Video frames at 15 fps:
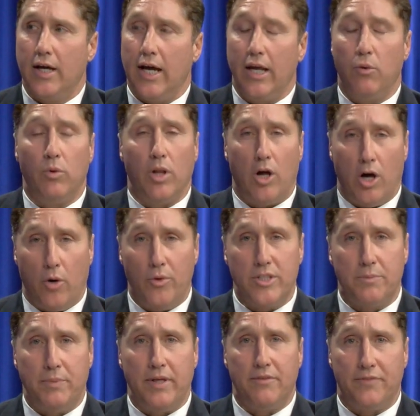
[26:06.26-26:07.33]
I will
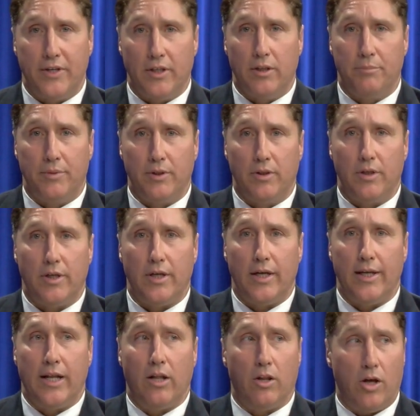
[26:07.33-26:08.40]
always be available
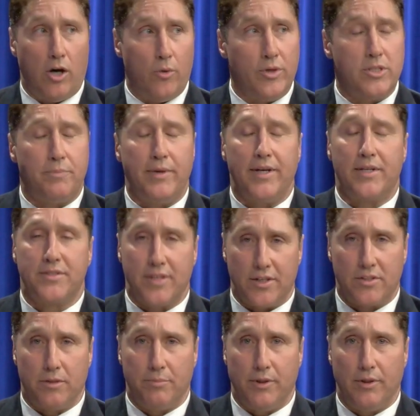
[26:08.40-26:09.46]
and I'll always be
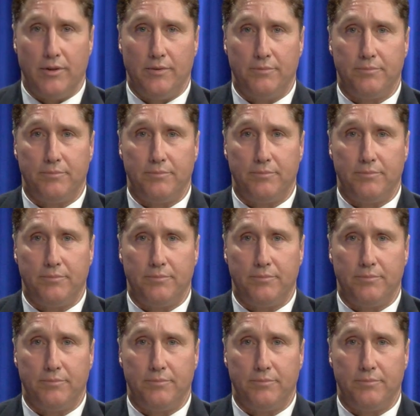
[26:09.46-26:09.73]
accessible.